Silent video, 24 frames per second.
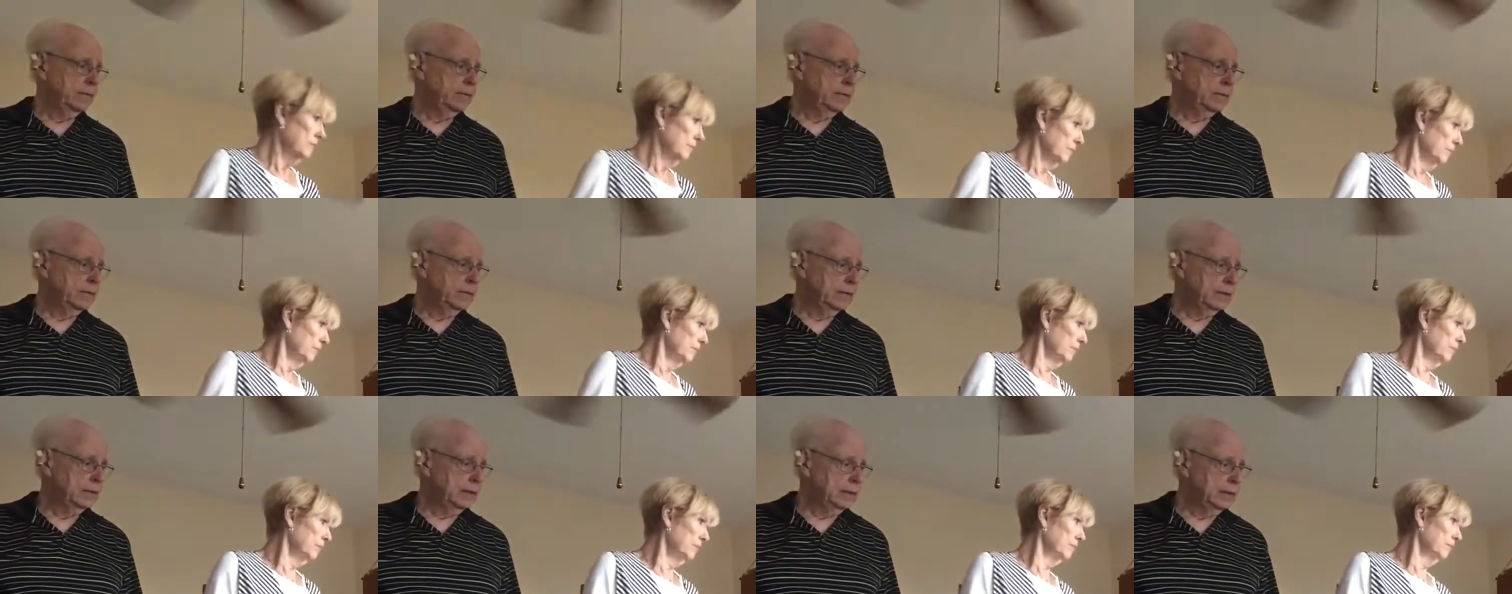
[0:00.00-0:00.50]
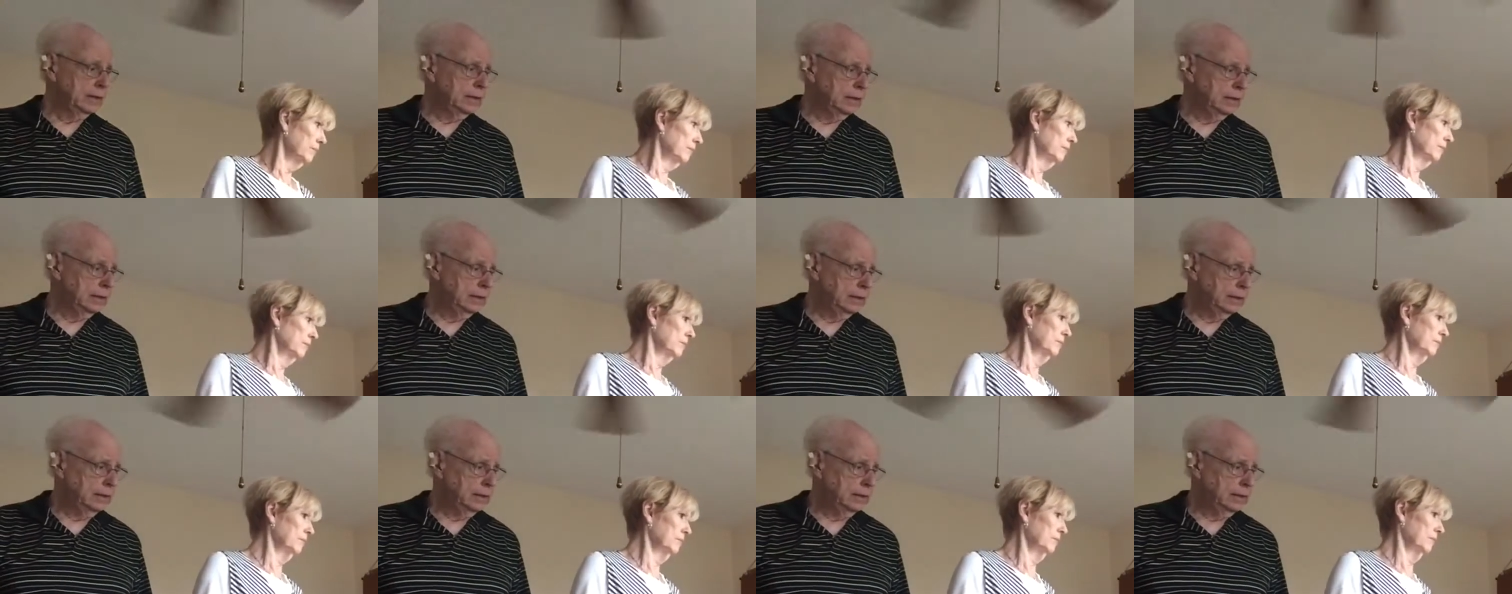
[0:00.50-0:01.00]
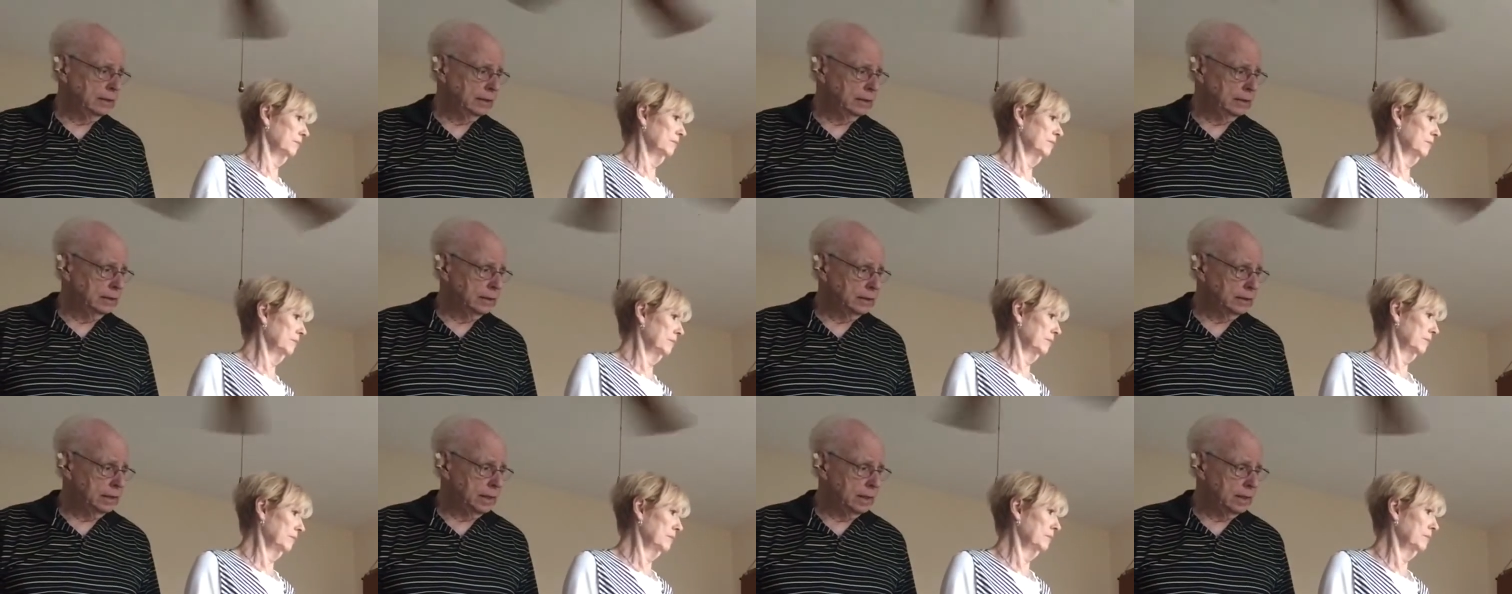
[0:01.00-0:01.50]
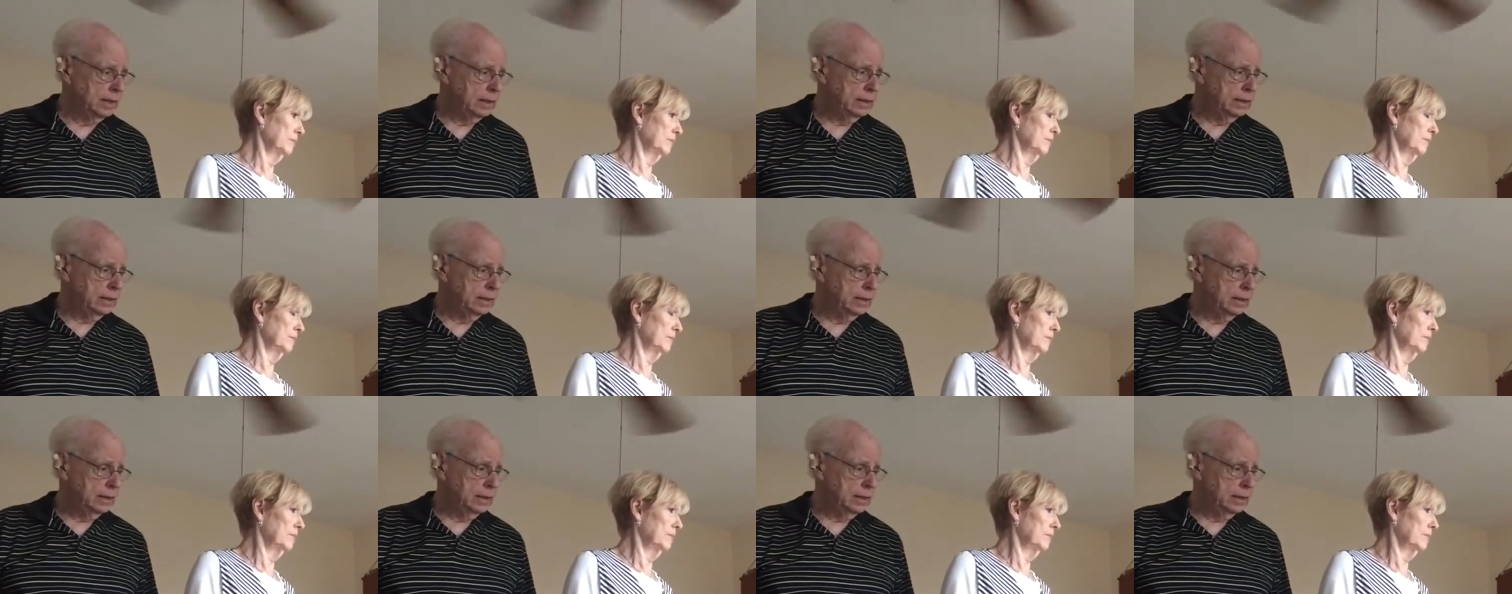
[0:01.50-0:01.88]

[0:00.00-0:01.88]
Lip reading: (no one is talking)